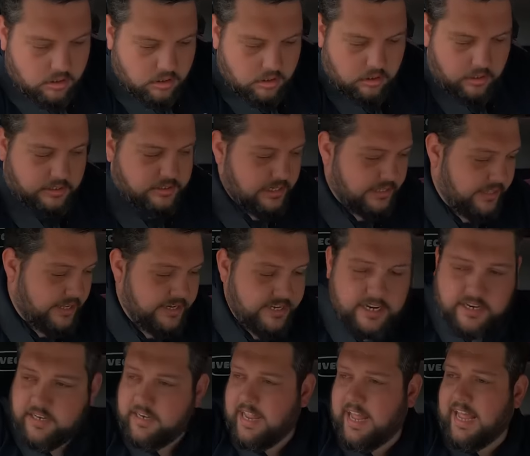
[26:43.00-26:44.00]
Like I said, they
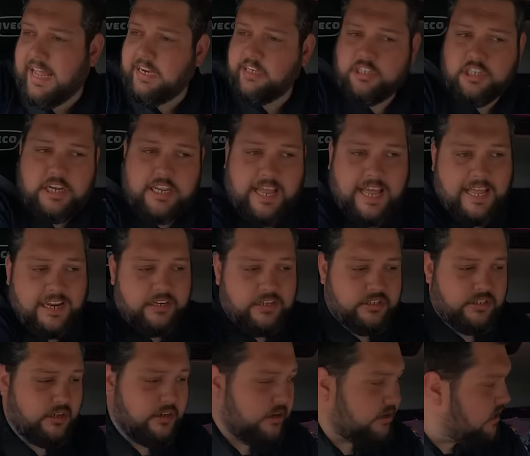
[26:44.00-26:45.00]
didn't actually
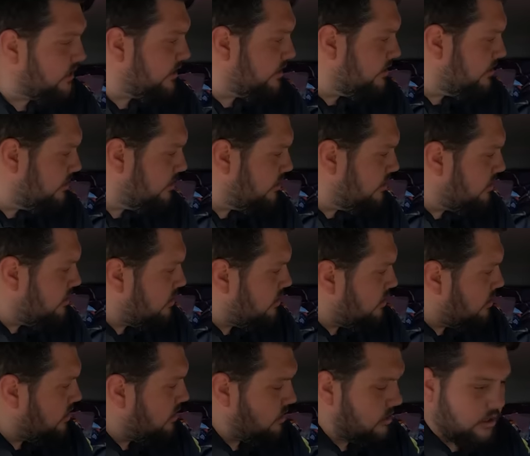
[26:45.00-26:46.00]
answer earlier.
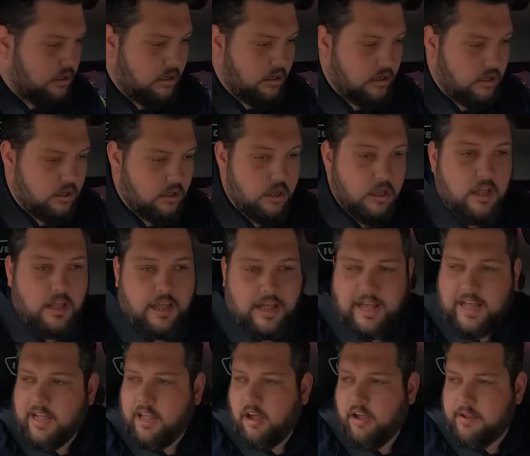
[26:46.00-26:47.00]
Okay.
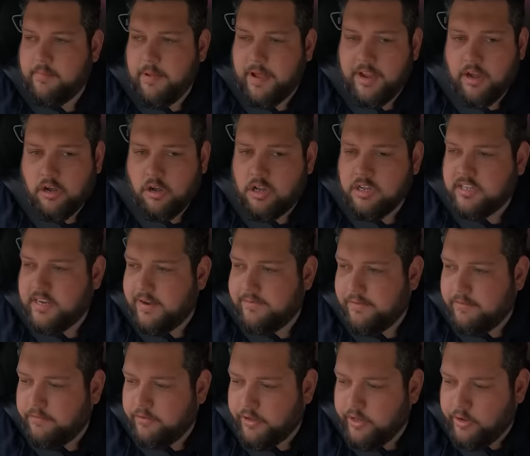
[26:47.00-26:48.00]
Ah, hi mate, I got a delivery
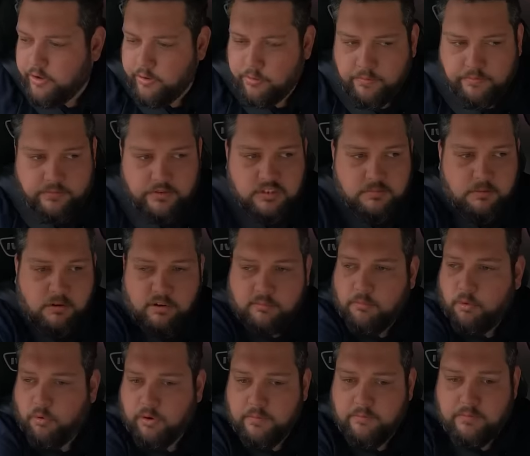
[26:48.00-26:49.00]
for you for tomorrow
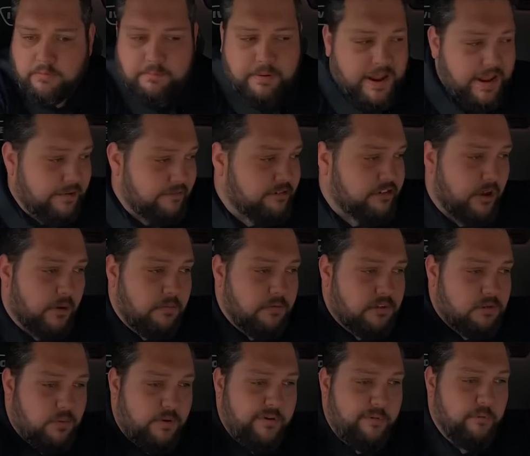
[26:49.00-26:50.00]
morning from Pavesdale. I'm
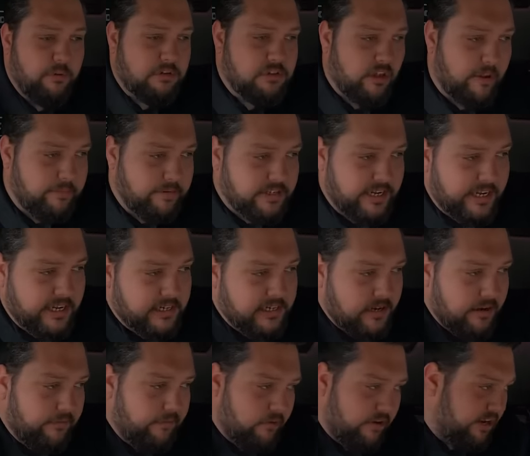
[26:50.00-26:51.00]
just wondering what time you take a
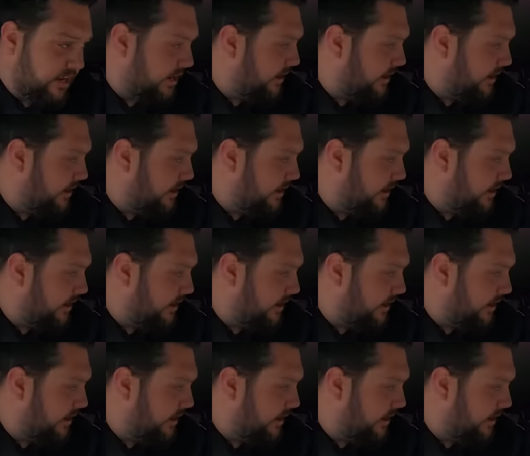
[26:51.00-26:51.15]
delivery.